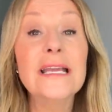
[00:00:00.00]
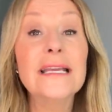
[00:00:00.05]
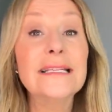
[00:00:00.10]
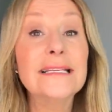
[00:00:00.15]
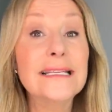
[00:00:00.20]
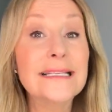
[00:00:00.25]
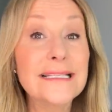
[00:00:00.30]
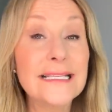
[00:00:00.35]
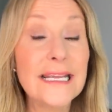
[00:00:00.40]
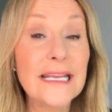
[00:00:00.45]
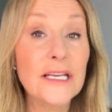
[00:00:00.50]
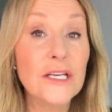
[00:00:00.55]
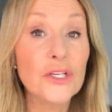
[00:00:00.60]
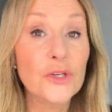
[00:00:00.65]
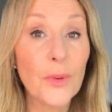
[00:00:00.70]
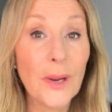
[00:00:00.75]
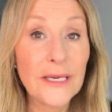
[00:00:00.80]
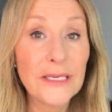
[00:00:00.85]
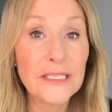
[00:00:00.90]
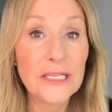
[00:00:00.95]

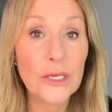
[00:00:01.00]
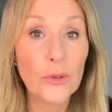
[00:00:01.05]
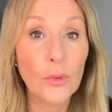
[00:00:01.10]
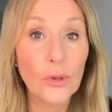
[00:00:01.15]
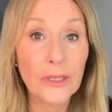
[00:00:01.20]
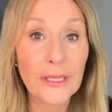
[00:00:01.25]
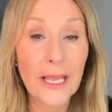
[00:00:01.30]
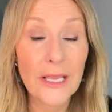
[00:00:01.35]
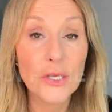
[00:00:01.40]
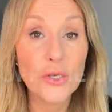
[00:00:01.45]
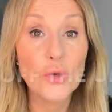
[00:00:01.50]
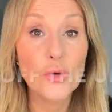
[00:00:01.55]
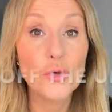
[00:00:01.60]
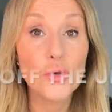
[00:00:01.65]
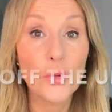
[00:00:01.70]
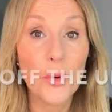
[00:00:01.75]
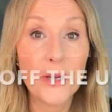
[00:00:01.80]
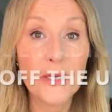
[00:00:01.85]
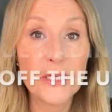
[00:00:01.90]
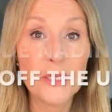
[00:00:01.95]
Nadine20 will get you
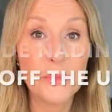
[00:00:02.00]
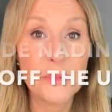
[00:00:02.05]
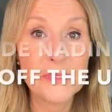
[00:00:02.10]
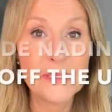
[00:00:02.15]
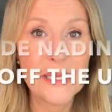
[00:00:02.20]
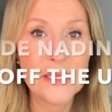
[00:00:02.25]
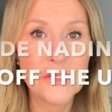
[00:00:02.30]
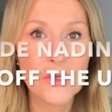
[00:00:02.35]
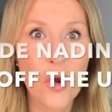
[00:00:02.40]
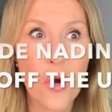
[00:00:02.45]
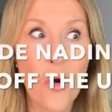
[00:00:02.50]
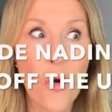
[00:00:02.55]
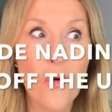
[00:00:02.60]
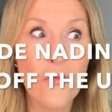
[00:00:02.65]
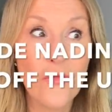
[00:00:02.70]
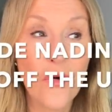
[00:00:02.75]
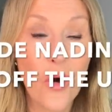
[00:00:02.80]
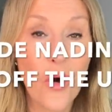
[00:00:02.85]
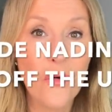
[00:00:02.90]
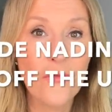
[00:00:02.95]
20% off
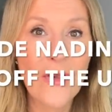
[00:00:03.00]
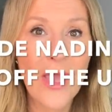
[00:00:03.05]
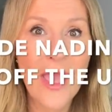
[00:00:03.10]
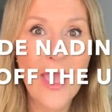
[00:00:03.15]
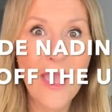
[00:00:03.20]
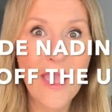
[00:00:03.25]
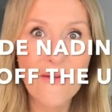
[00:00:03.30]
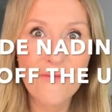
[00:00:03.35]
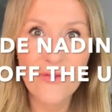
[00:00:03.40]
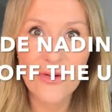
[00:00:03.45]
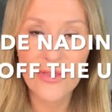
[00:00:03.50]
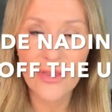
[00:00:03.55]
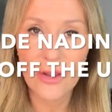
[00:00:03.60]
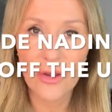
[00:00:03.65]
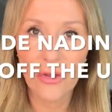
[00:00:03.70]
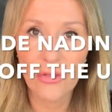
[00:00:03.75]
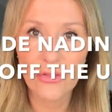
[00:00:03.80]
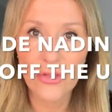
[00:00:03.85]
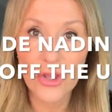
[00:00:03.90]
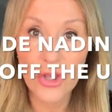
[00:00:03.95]
of everything
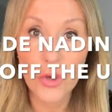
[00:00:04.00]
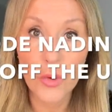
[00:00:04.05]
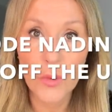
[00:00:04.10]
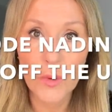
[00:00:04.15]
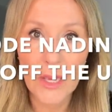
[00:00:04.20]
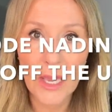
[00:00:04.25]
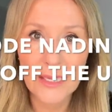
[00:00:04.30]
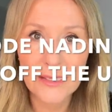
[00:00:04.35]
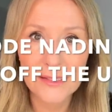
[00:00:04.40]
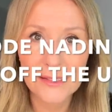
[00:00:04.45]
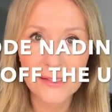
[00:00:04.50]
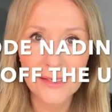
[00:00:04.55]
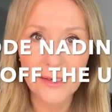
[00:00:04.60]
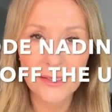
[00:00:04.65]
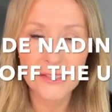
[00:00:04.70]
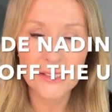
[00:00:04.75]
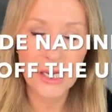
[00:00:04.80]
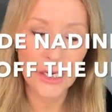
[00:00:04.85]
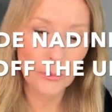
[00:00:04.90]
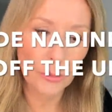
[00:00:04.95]
on the UK
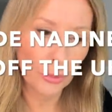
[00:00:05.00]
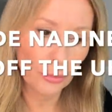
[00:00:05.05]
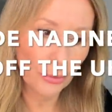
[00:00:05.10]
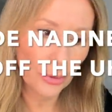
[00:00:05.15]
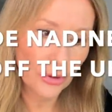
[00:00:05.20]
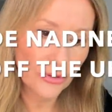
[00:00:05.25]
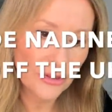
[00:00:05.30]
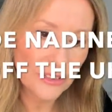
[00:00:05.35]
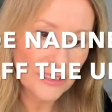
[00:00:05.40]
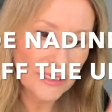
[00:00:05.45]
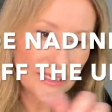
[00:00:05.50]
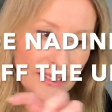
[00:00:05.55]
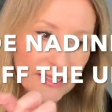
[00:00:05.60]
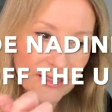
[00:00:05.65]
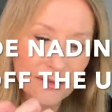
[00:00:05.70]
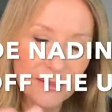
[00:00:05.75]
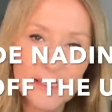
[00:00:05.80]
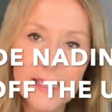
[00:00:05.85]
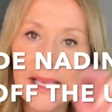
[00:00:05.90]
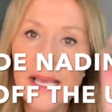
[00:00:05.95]
site. I will put the
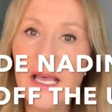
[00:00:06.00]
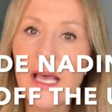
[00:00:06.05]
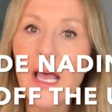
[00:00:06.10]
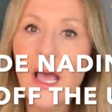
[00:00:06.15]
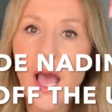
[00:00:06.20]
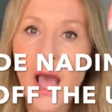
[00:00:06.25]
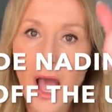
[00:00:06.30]
details here.